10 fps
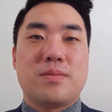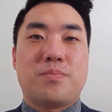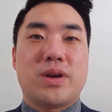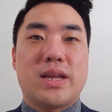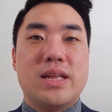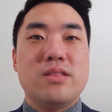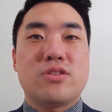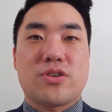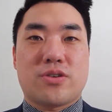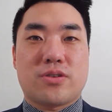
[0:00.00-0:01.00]
but
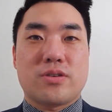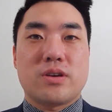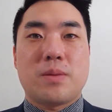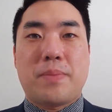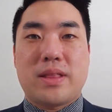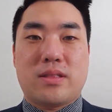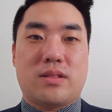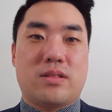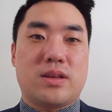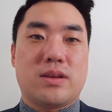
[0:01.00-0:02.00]

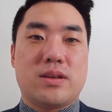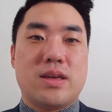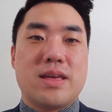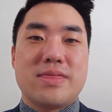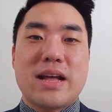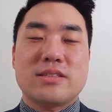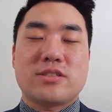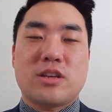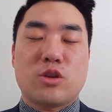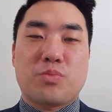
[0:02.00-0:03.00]
interdependently. Not
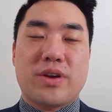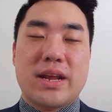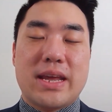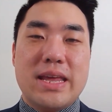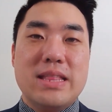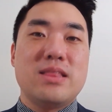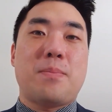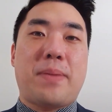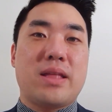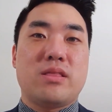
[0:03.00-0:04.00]
celebrating
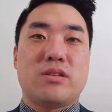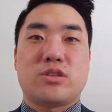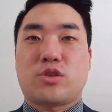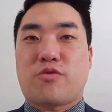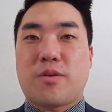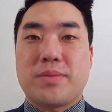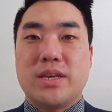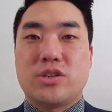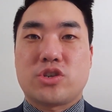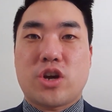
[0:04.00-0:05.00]
independence from
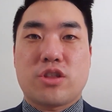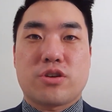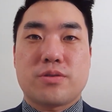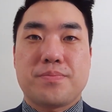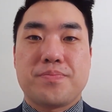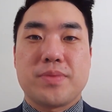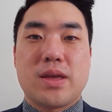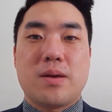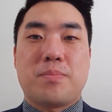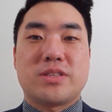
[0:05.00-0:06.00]
each other,
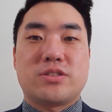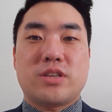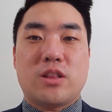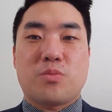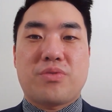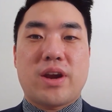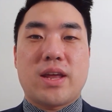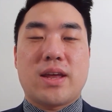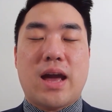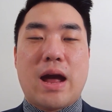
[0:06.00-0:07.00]
but
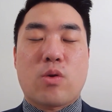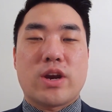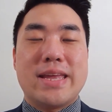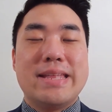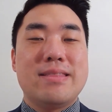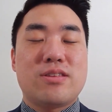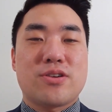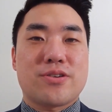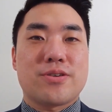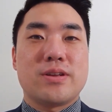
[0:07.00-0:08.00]
celebrating our
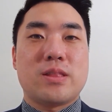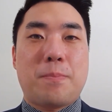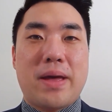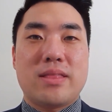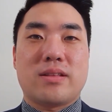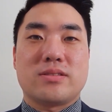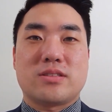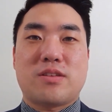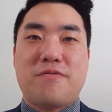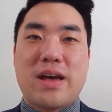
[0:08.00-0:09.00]
interdependence,
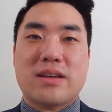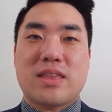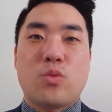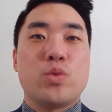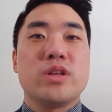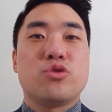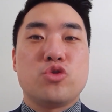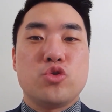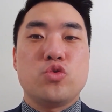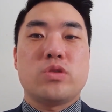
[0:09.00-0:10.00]
the fact that we
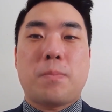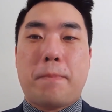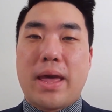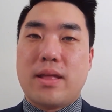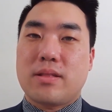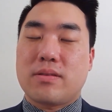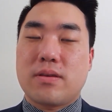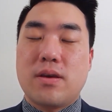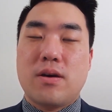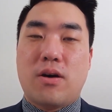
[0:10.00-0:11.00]
do depend
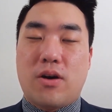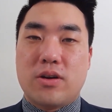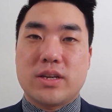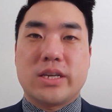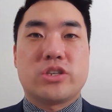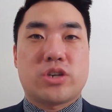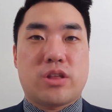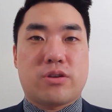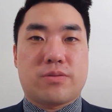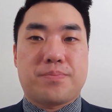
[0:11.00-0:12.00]
on each other.